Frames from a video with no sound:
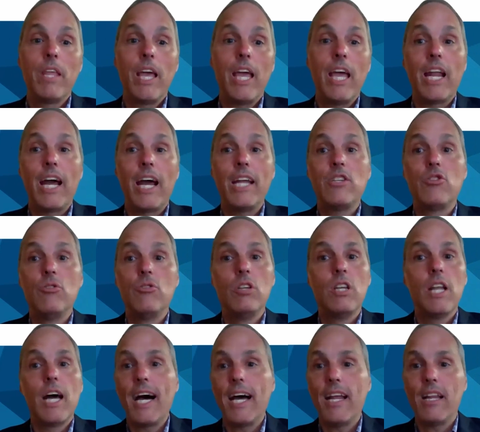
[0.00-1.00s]
And I do
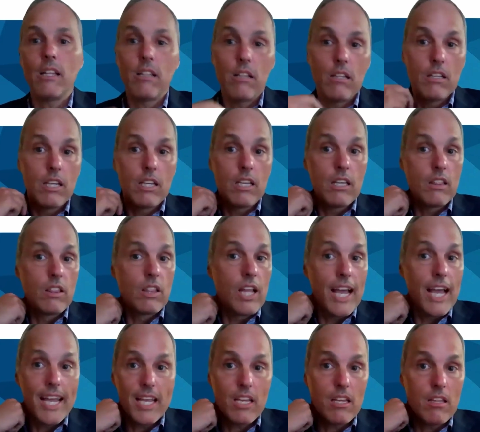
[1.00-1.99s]
not
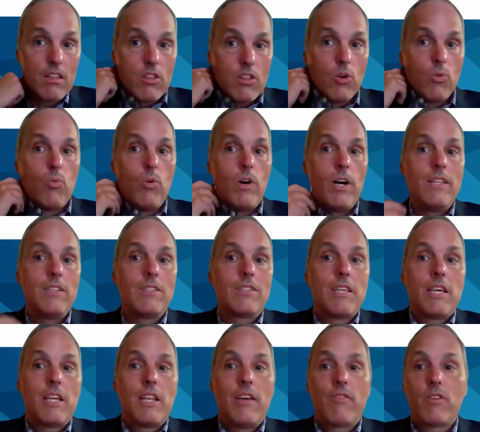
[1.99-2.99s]
like the ones
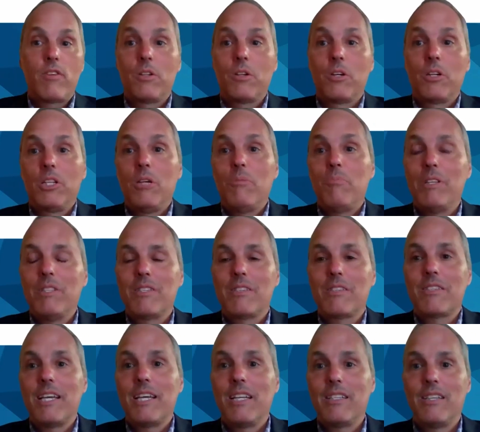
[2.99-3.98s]
that have clearly been
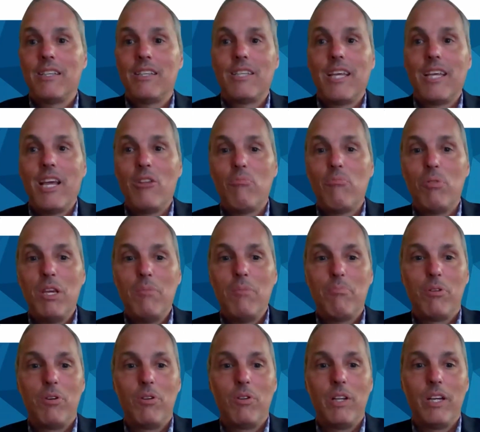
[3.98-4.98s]
sent to 10
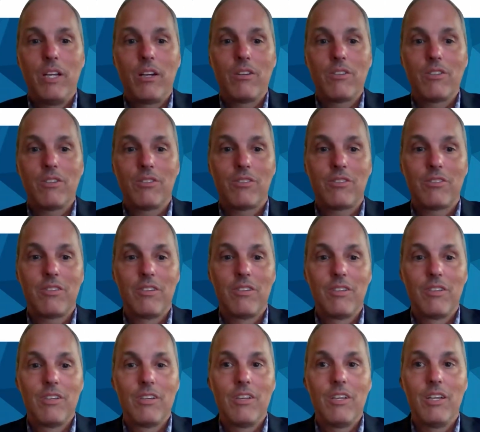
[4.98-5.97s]
people and are just,
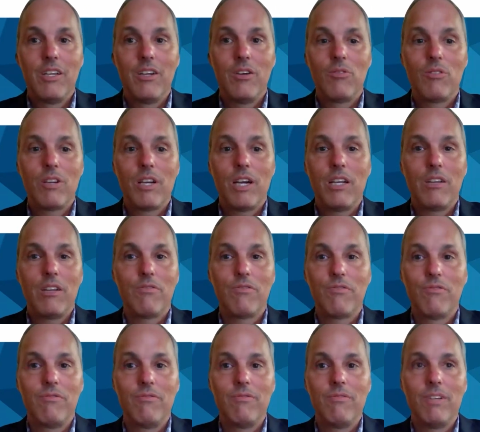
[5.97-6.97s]
kind
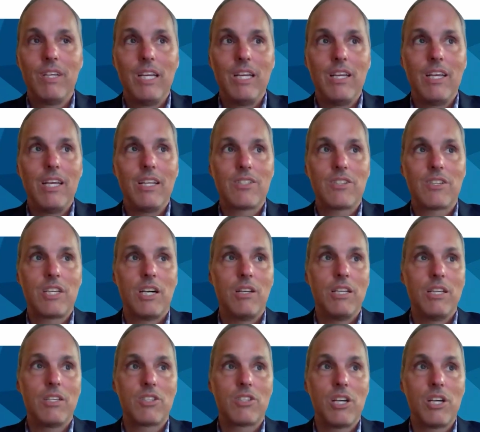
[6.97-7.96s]
of, it's
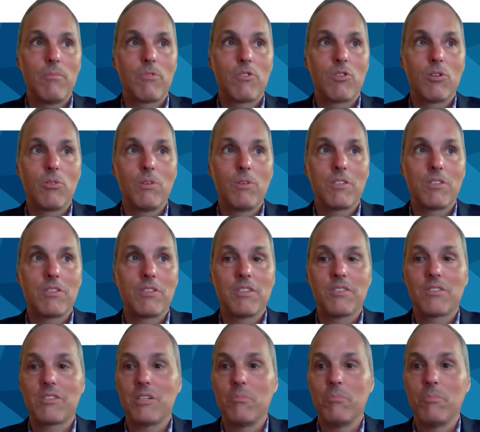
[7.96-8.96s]
come through a
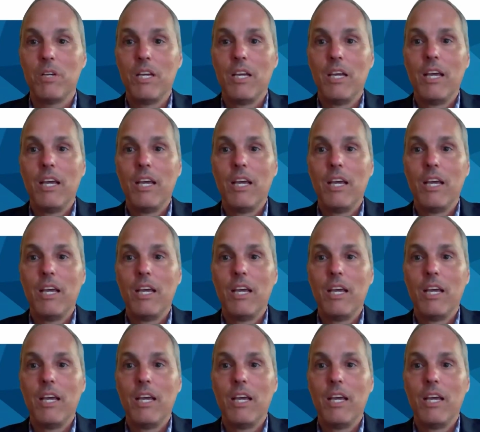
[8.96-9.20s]
system.